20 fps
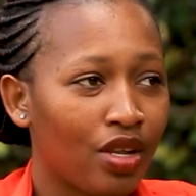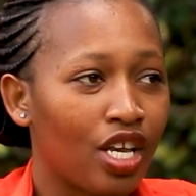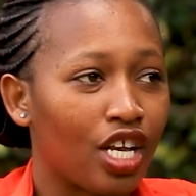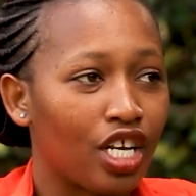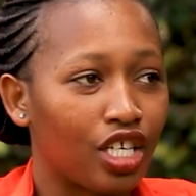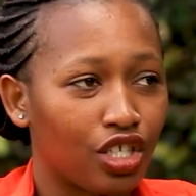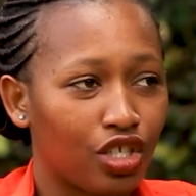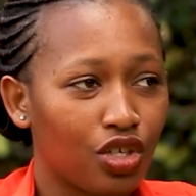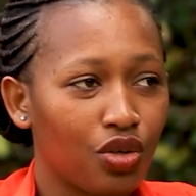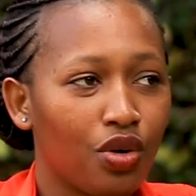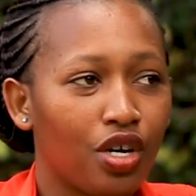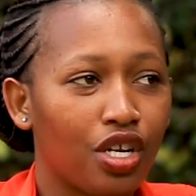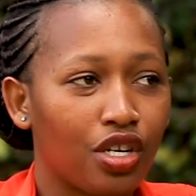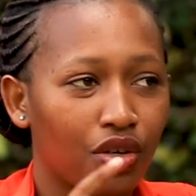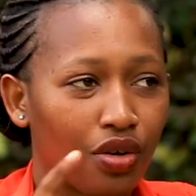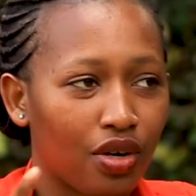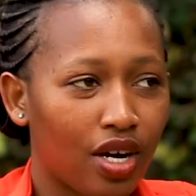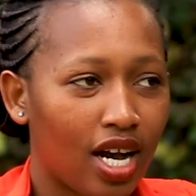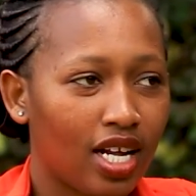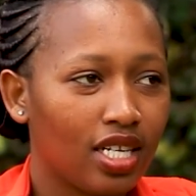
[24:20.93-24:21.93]
as you and
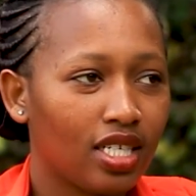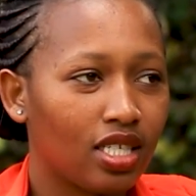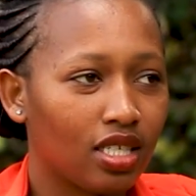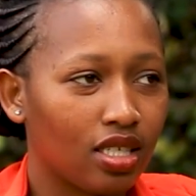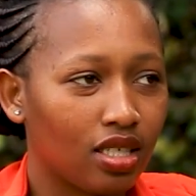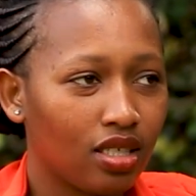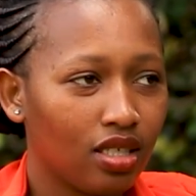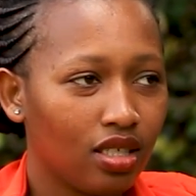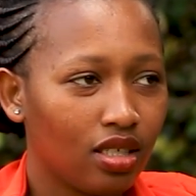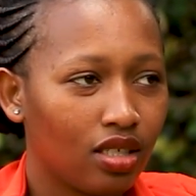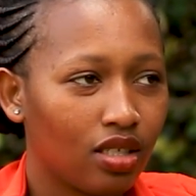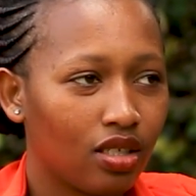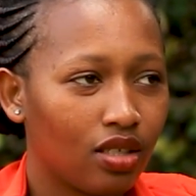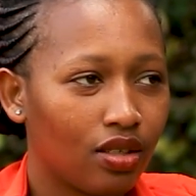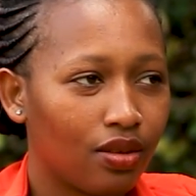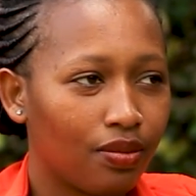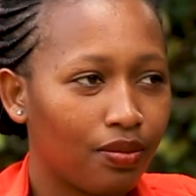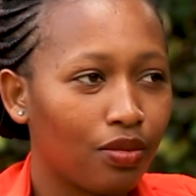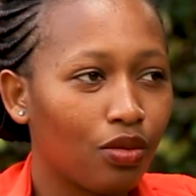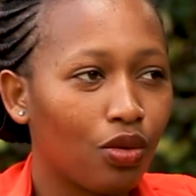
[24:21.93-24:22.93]
your auntie
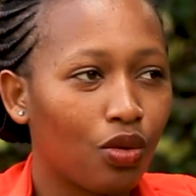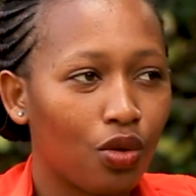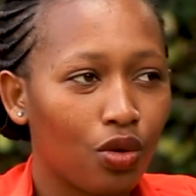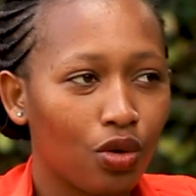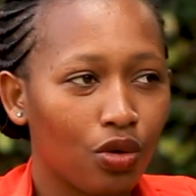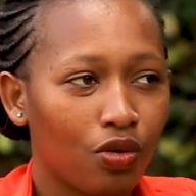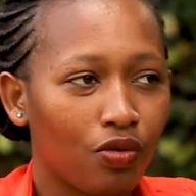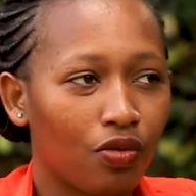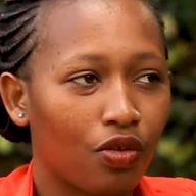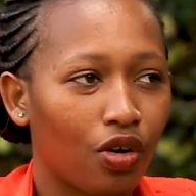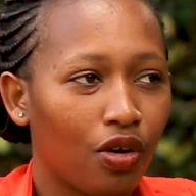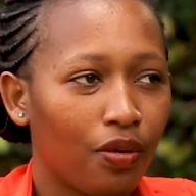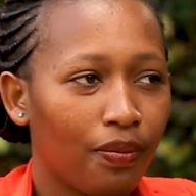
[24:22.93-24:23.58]
go look for